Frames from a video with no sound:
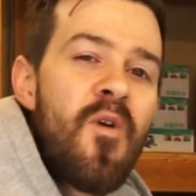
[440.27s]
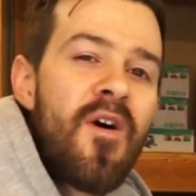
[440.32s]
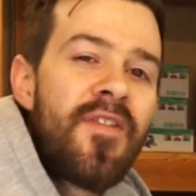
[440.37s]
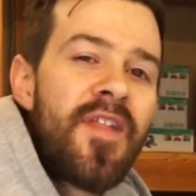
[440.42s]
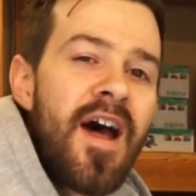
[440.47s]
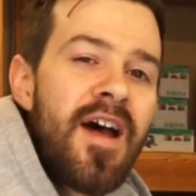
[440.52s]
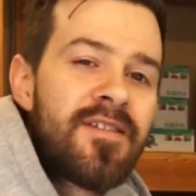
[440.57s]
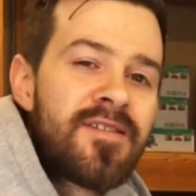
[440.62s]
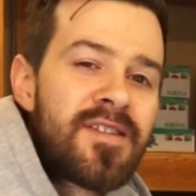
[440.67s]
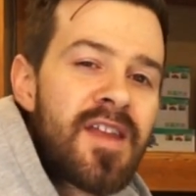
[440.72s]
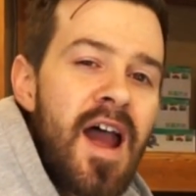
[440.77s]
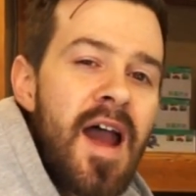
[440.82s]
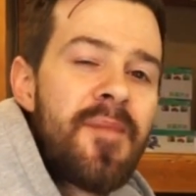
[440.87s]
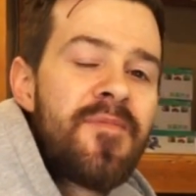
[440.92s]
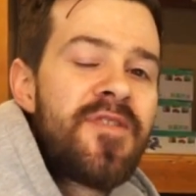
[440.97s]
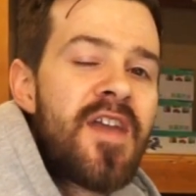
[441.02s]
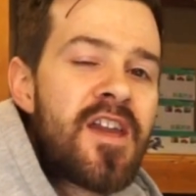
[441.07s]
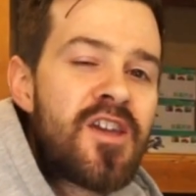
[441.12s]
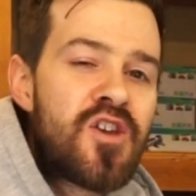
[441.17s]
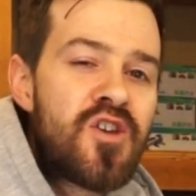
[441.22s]
one last time,
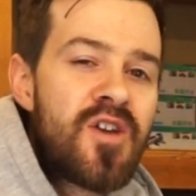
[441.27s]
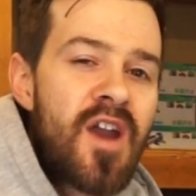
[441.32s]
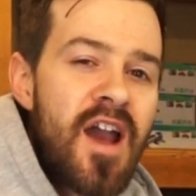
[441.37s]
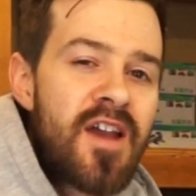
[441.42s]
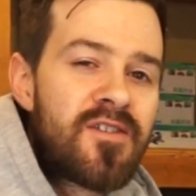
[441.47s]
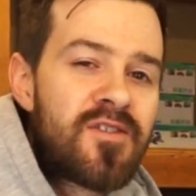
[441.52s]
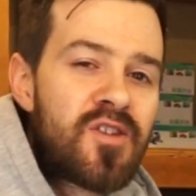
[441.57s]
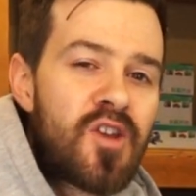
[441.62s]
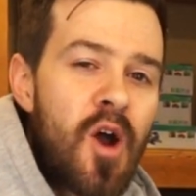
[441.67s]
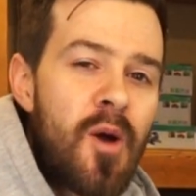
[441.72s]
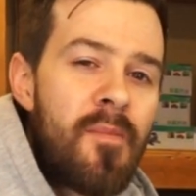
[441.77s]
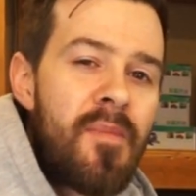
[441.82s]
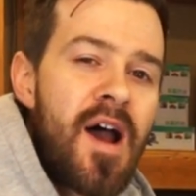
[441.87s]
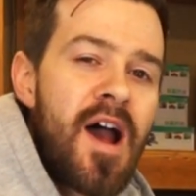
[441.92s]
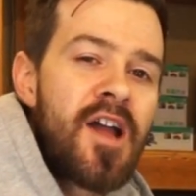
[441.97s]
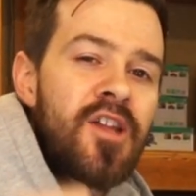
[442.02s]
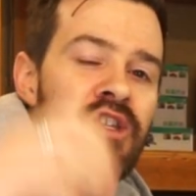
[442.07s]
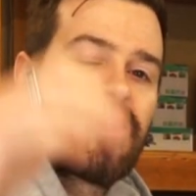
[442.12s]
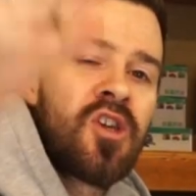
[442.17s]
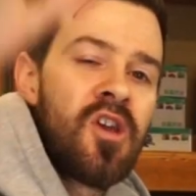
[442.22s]
thank you guys so
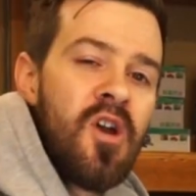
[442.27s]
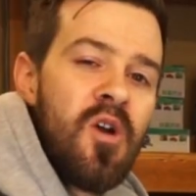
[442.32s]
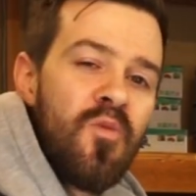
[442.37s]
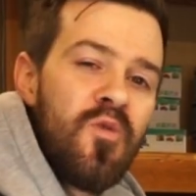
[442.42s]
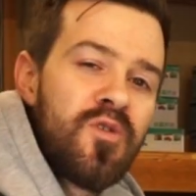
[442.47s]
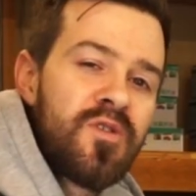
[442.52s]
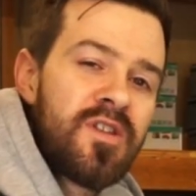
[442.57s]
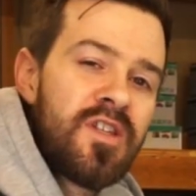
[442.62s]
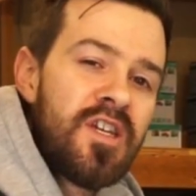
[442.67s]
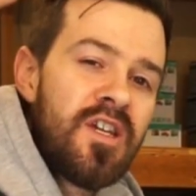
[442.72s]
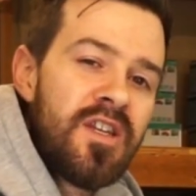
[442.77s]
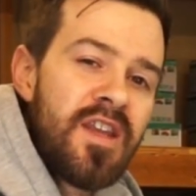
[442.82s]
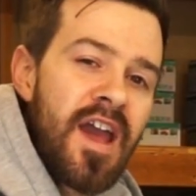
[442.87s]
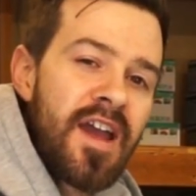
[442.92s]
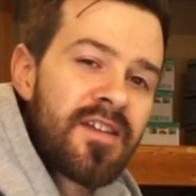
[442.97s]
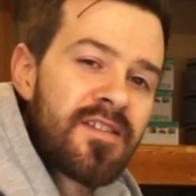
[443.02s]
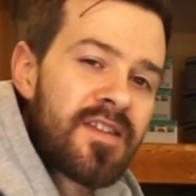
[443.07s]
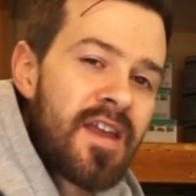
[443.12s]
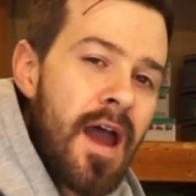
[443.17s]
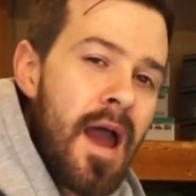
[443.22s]
much. We'll see you
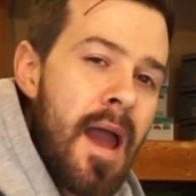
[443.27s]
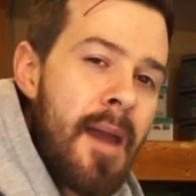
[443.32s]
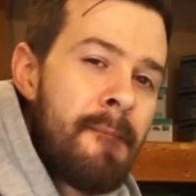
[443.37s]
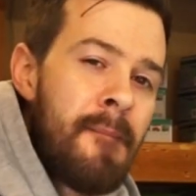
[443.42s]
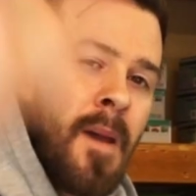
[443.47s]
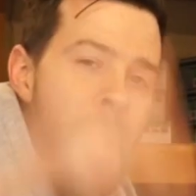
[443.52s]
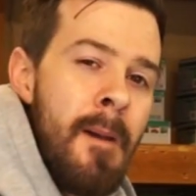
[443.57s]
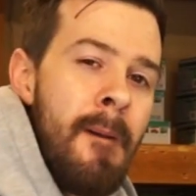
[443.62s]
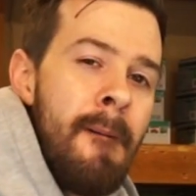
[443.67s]
next time.